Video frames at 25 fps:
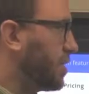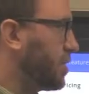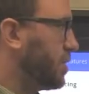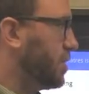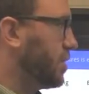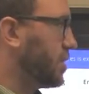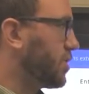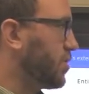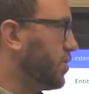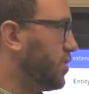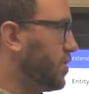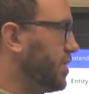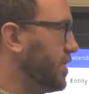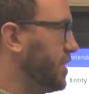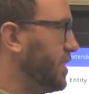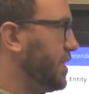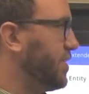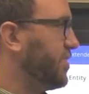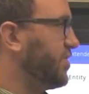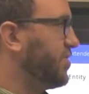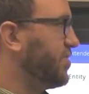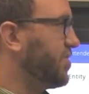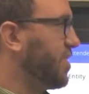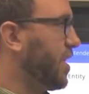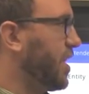click on
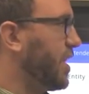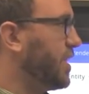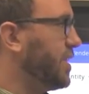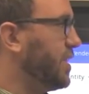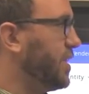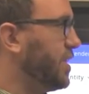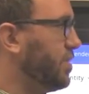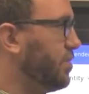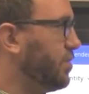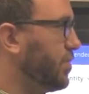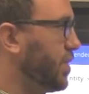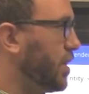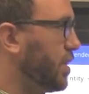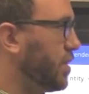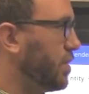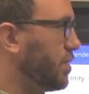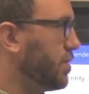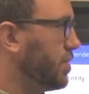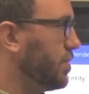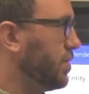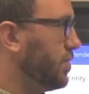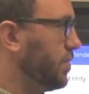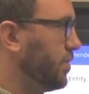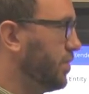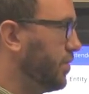the sign in
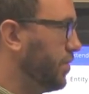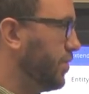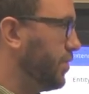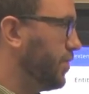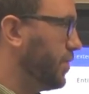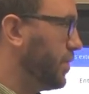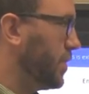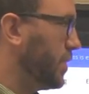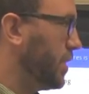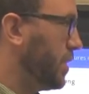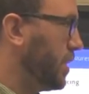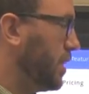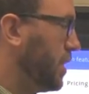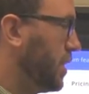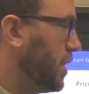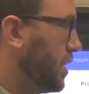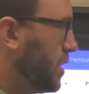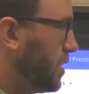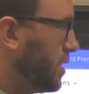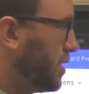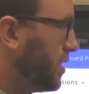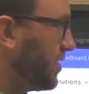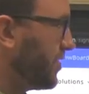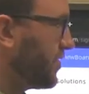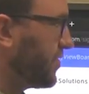button.
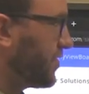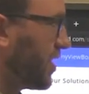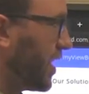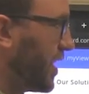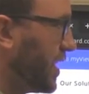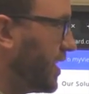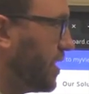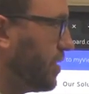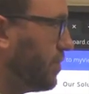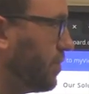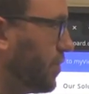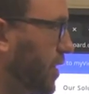This sign in